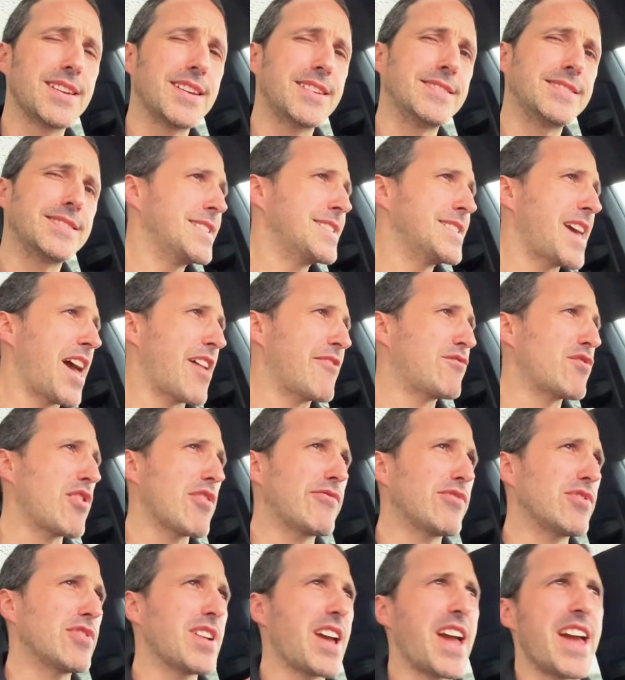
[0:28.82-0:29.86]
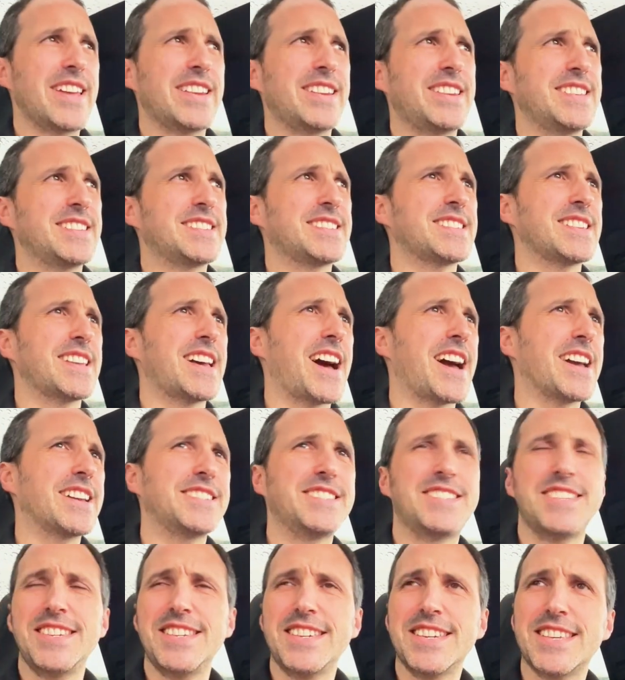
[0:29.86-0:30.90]
And have you ever had this
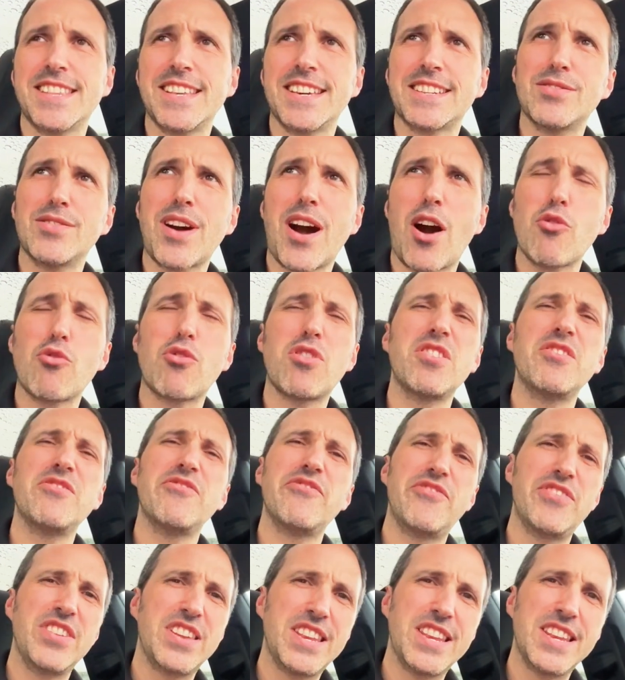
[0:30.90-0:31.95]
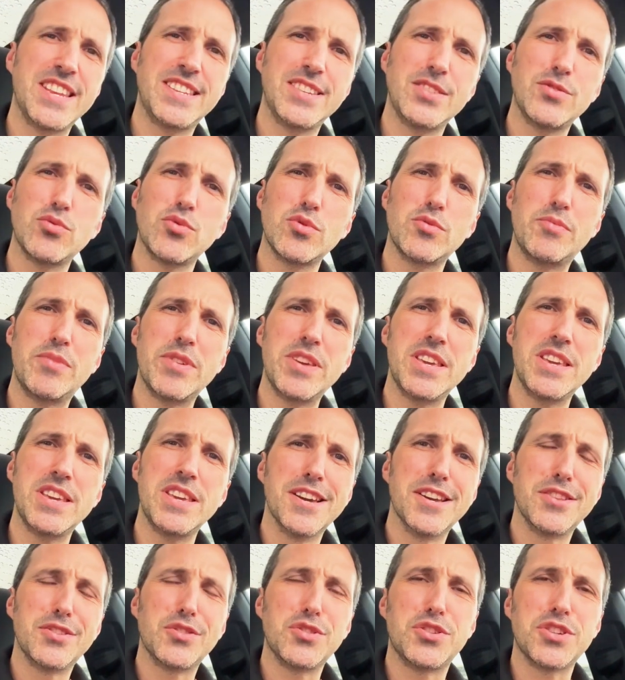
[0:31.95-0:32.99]
idea that how convenient it would be
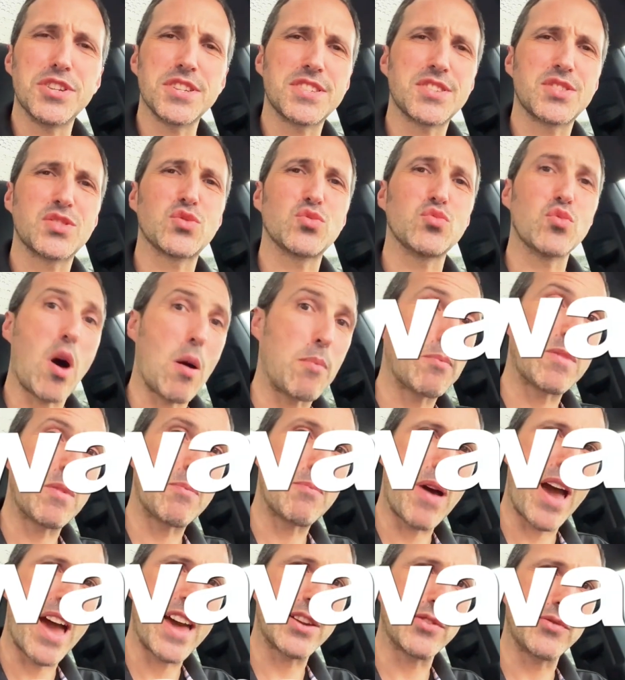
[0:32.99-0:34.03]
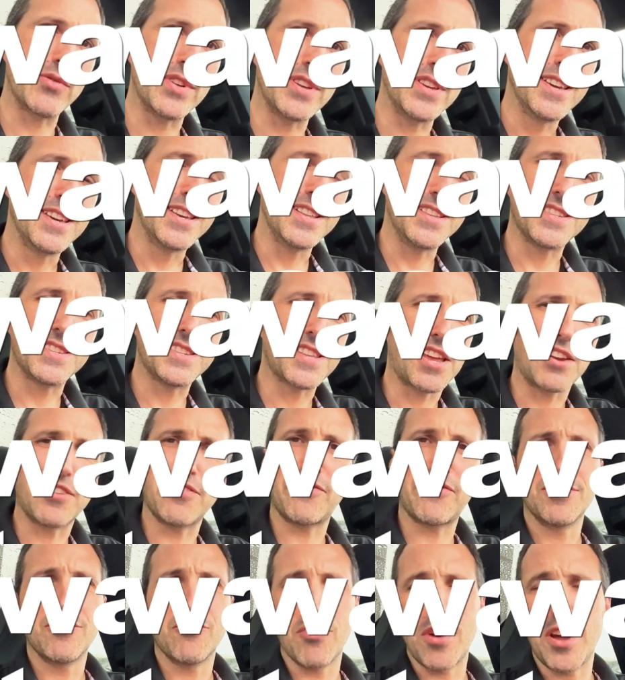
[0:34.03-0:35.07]
to just swap the battery instead
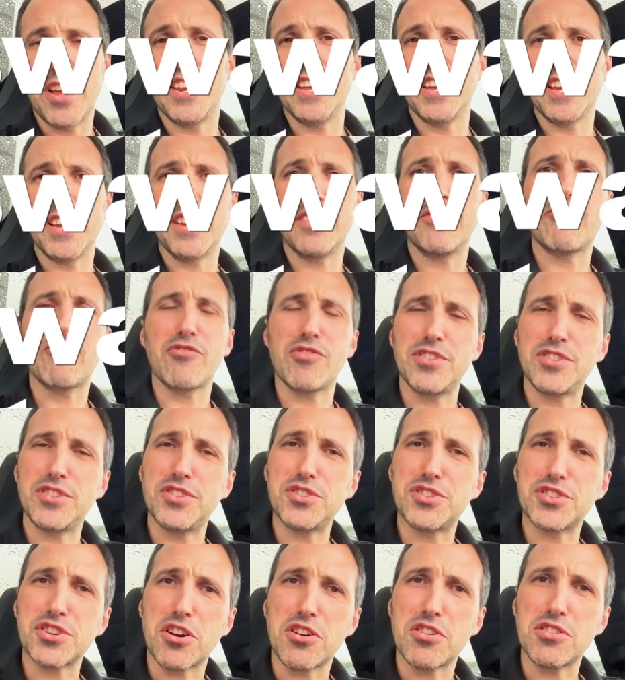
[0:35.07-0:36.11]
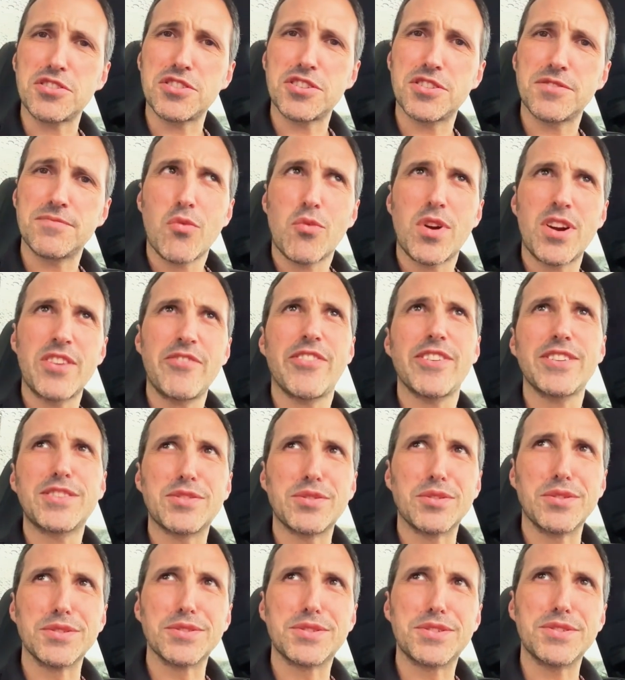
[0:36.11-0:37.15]
of waiting for it to charge? What if I
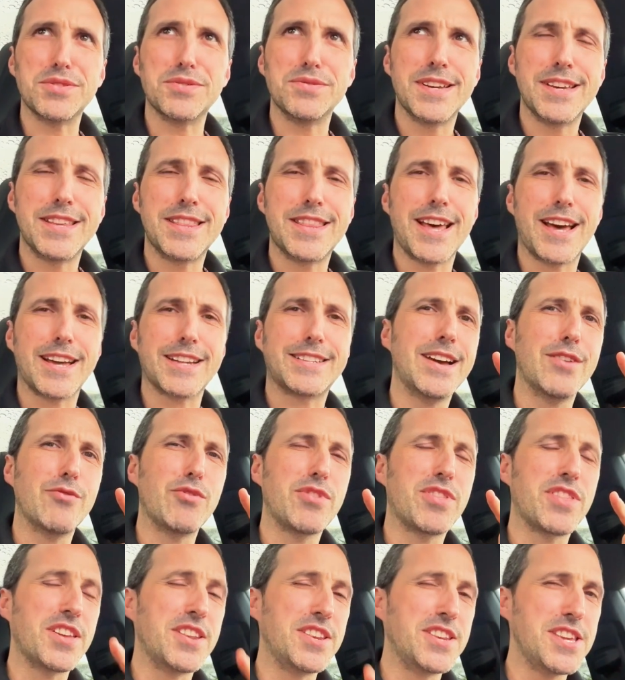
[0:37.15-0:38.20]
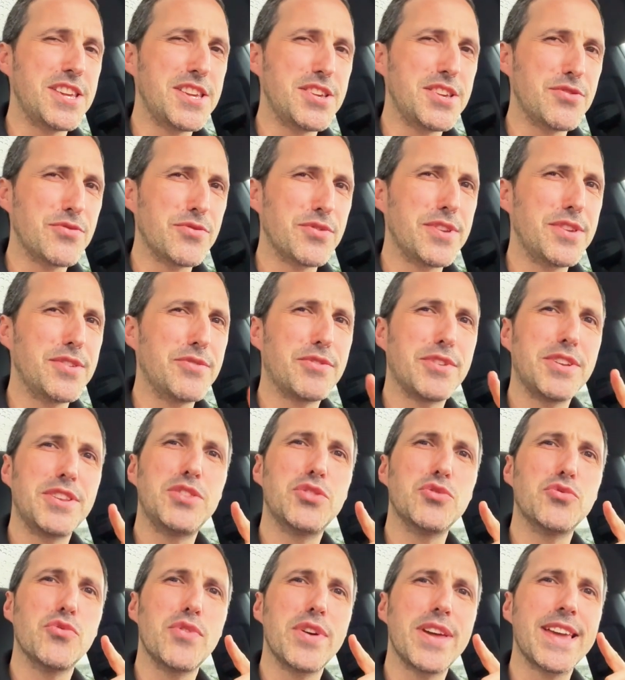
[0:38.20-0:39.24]
told you that with a Nio, you can
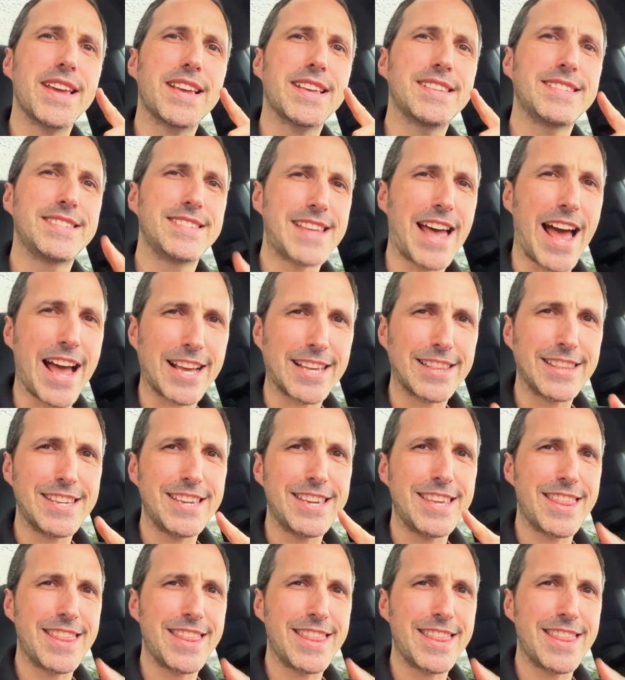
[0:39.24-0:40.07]
do exactly